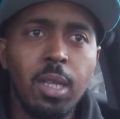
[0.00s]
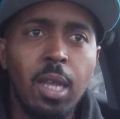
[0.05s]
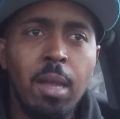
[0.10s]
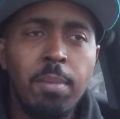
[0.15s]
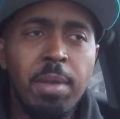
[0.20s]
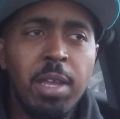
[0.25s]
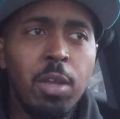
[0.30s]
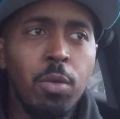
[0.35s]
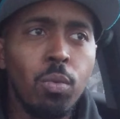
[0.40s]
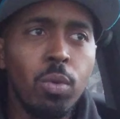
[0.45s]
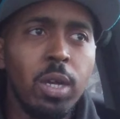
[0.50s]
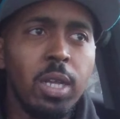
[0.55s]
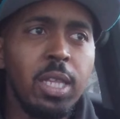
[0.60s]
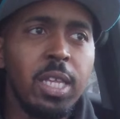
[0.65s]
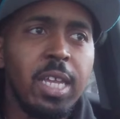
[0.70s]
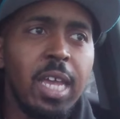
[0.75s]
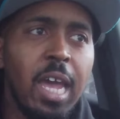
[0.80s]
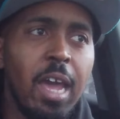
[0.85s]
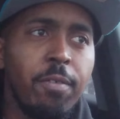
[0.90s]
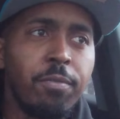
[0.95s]
i mean
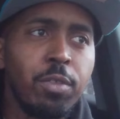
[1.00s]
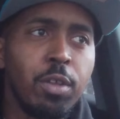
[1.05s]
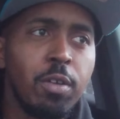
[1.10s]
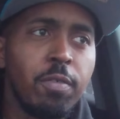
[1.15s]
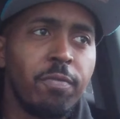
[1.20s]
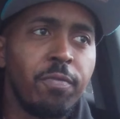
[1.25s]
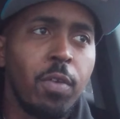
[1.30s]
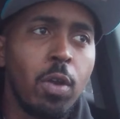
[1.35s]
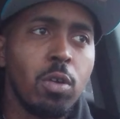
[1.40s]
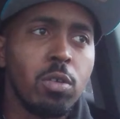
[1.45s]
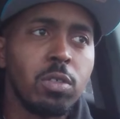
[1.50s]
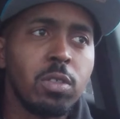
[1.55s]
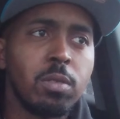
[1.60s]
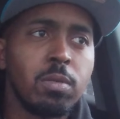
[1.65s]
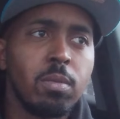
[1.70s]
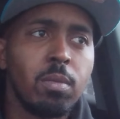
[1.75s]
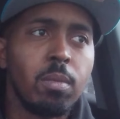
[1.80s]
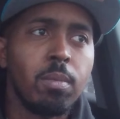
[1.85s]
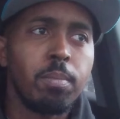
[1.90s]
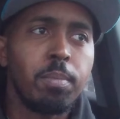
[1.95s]
really after the
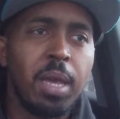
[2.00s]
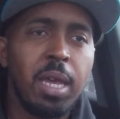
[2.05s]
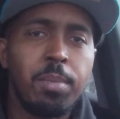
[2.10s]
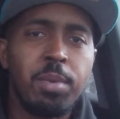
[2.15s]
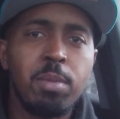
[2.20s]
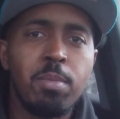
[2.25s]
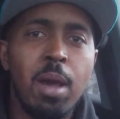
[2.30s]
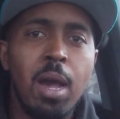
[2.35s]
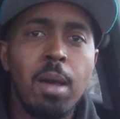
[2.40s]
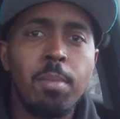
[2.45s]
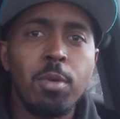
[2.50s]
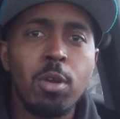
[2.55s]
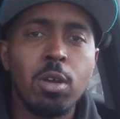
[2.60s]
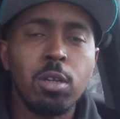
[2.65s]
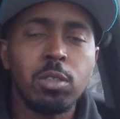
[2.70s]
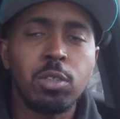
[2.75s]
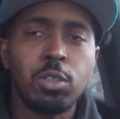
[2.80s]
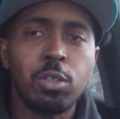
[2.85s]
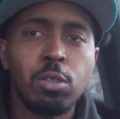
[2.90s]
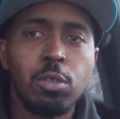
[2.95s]
first baby bomber
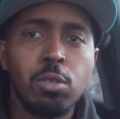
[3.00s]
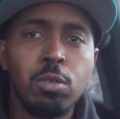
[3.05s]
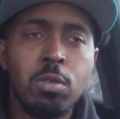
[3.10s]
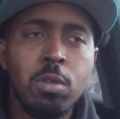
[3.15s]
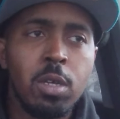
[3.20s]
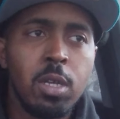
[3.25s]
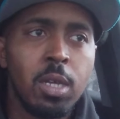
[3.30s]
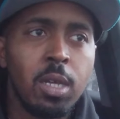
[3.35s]
or two